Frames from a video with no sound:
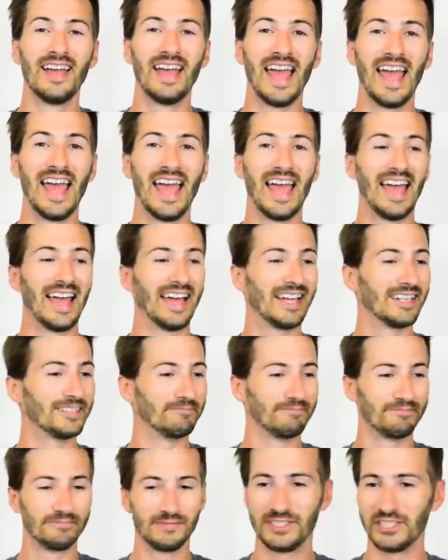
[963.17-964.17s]

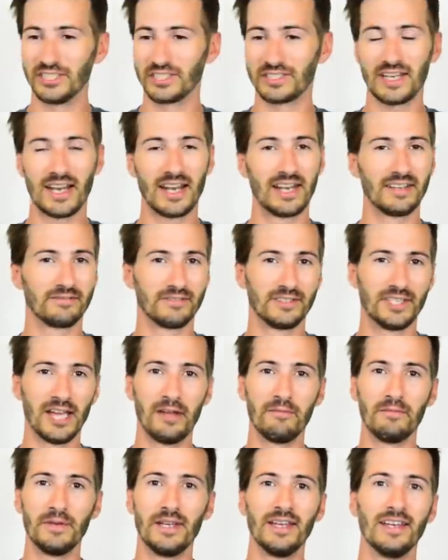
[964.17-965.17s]
and just kind of
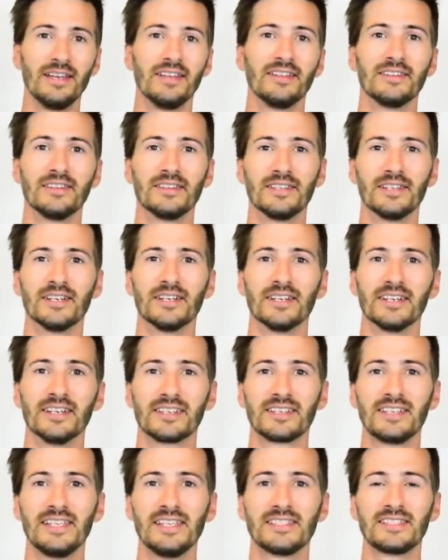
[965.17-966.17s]
gave me
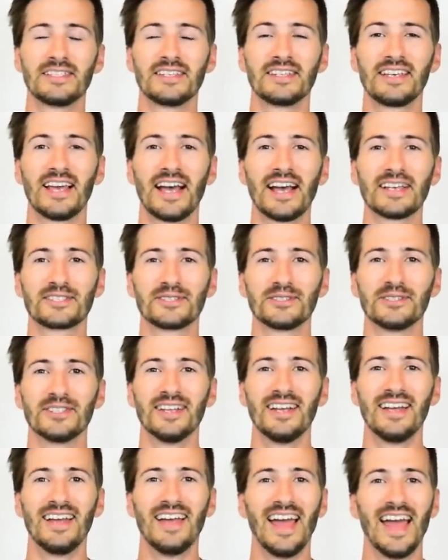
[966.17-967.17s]
the keys to the castle
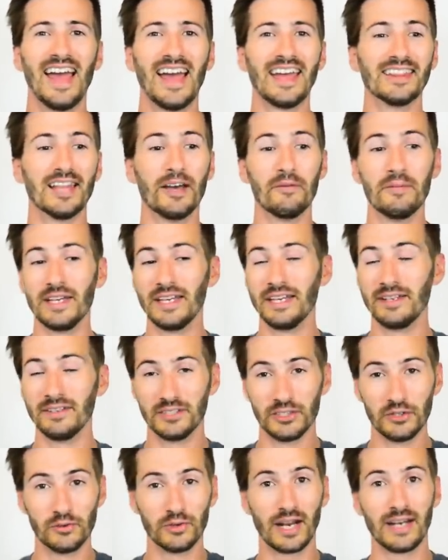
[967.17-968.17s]
and let me
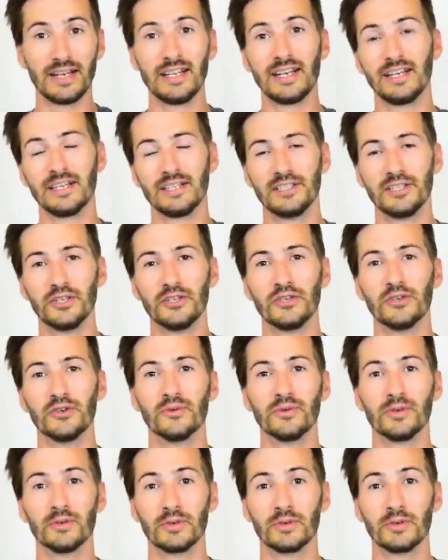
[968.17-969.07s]
do what I needed to do,